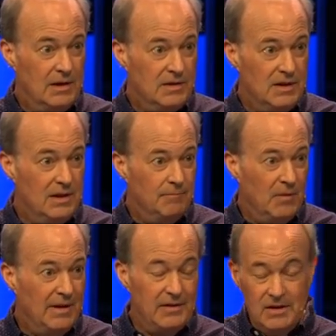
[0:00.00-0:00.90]
You
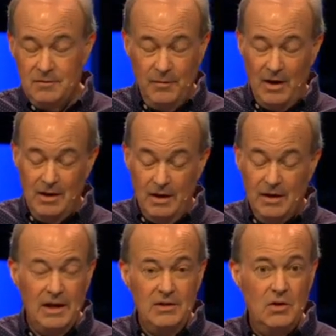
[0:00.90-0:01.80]
see, like this
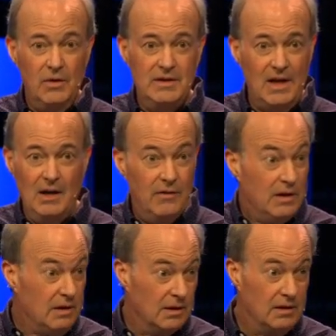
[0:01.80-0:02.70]
fella, he's going to
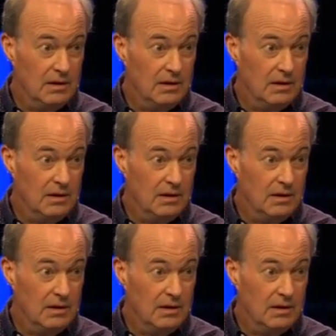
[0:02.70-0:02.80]
heaven.